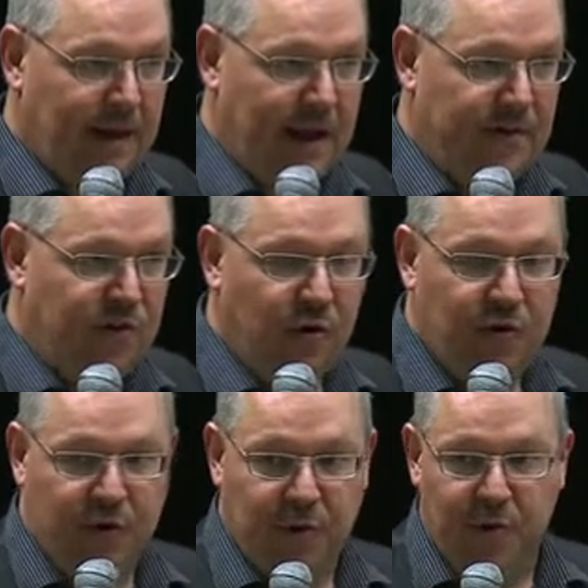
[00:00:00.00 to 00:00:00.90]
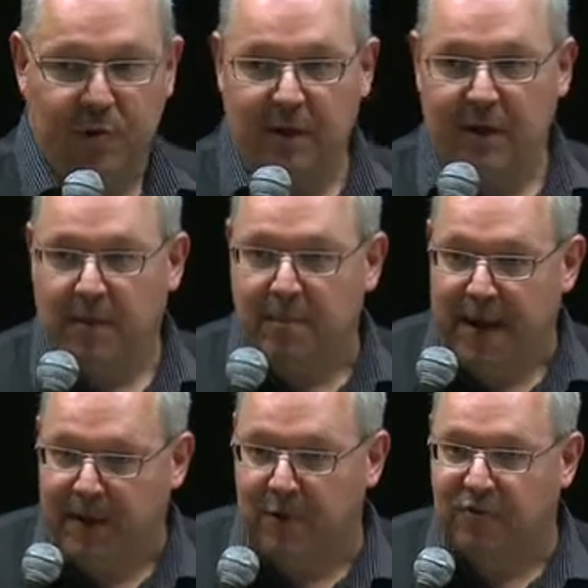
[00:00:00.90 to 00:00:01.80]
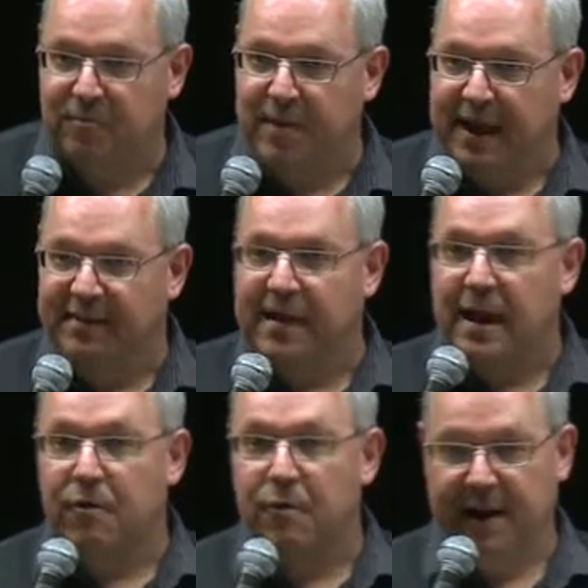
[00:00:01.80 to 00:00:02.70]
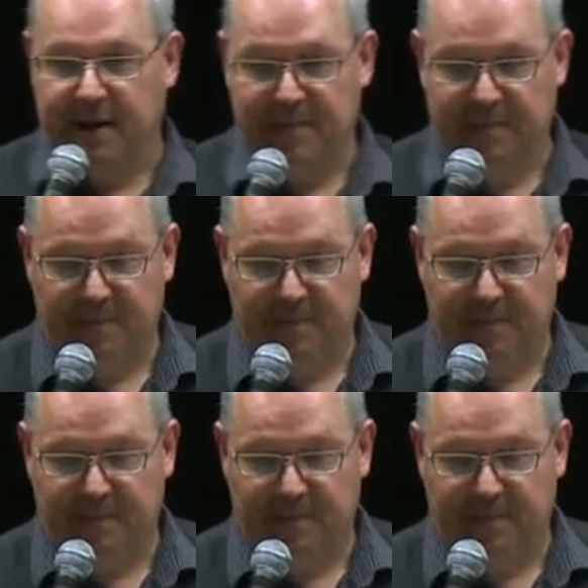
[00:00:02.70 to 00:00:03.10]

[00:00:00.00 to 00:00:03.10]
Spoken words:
I told you mannose makes diarrhea.